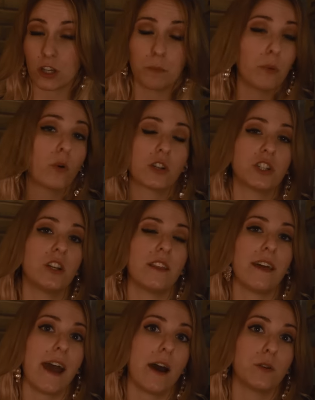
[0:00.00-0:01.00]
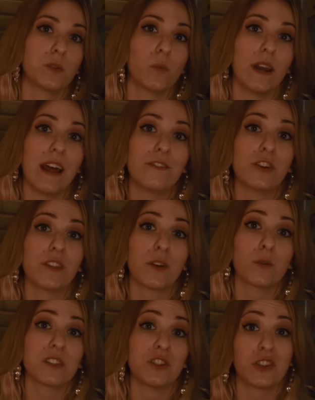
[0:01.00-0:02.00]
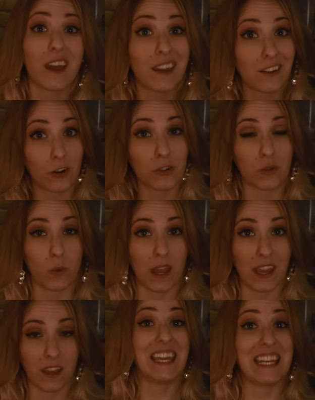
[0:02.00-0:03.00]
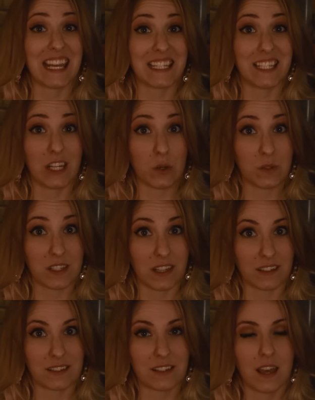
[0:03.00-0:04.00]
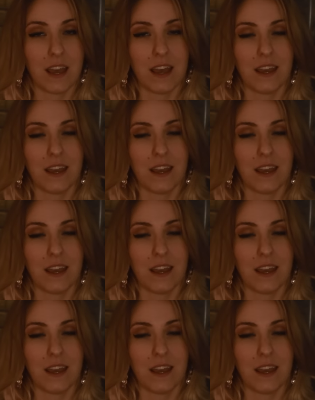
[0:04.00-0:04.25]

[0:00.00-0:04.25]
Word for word: good portion of the house whenever there was a giant earthquake in 1906.